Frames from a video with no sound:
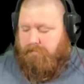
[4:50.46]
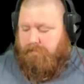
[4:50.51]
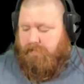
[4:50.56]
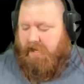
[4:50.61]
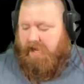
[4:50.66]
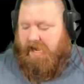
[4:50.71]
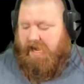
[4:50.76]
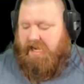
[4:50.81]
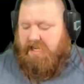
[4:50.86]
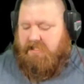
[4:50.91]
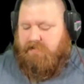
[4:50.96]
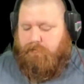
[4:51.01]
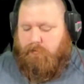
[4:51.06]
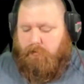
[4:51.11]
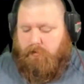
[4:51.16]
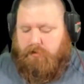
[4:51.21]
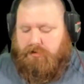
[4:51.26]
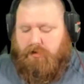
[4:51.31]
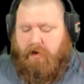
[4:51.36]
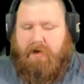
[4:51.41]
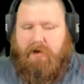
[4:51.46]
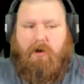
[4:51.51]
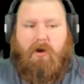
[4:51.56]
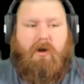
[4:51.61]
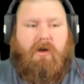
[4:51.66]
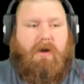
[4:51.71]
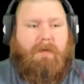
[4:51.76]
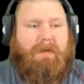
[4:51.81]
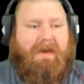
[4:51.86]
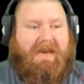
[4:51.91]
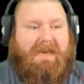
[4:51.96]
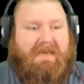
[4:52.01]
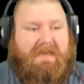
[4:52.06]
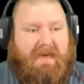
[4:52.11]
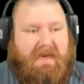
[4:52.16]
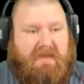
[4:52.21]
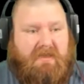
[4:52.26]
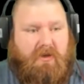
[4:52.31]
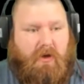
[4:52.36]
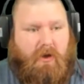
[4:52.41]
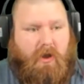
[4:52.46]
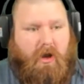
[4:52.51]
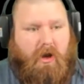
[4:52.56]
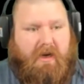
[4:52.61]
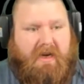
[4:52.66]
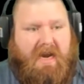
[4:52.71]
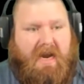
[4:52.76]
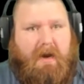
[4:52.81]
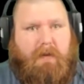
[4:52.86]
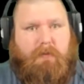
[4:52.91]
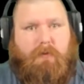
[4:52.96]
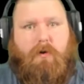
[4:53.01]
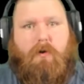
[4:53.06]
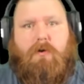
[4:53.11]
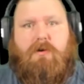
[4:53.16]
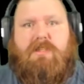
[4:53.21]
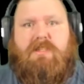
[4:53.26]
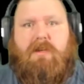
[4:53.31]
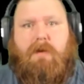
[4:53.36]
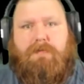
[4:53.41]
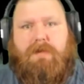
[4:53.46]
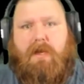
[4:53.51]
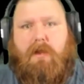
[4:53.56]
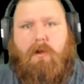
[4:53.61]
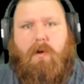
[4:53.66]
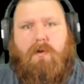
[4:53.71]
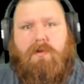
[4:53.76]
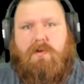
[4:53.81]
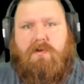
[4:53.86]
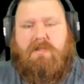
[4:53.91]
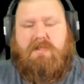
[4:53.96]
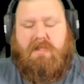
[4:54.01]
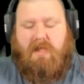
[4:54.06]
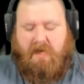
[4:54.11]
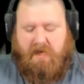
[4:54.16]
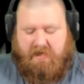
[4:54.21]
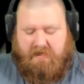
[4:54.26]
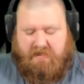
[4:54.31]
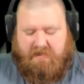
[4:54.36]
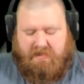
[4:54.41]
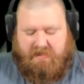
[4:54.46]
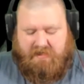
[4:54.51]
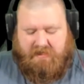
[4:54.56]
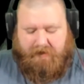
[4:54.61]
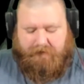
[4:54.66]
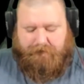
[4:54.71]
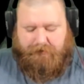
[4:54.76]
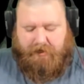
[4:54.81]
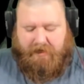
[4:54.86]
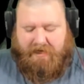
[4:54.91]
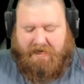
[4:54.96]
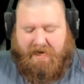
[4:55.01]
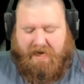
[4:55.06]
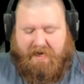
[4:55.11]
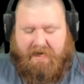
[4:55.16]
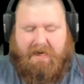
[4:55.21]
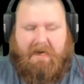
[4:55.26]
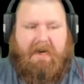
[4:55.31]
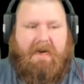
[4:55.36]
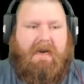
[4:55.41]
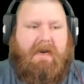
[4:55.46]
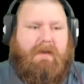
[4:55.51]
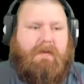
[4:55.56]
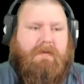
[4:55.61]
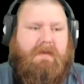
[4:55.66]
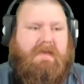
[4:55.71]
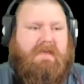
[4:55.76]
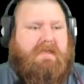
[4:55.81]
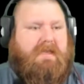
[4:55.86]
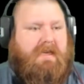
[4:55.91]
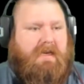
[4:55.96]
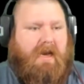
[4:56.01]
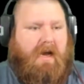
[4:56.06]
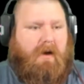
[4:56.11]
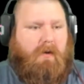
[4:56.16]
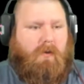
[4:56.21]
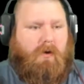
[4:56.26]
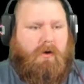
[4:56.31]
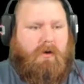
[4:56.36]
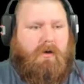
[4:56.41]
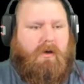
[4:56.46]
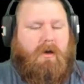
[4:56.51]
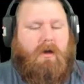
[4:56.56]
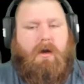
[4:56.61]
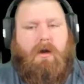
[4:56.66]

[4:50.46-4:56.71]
As for trying to hook up like a DSLR camera or something along those lines to see if you could get it, this did not work.